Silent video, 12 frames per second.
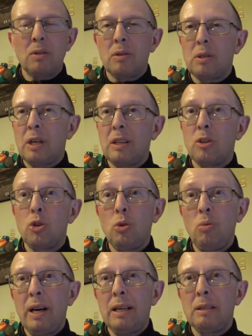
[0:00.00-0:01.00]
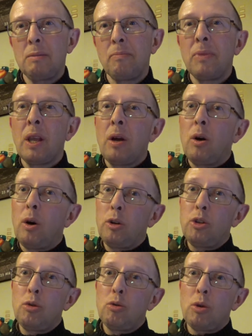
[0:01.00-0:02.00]
So it's either too wet
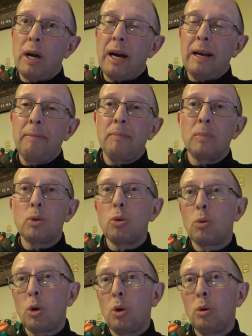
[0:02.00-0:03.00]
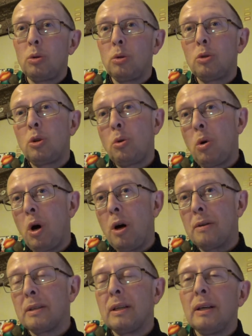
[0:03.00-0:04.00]
or too dry, too cold, too
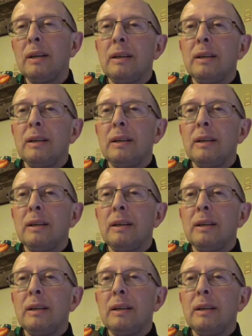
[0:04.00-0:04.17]
hot.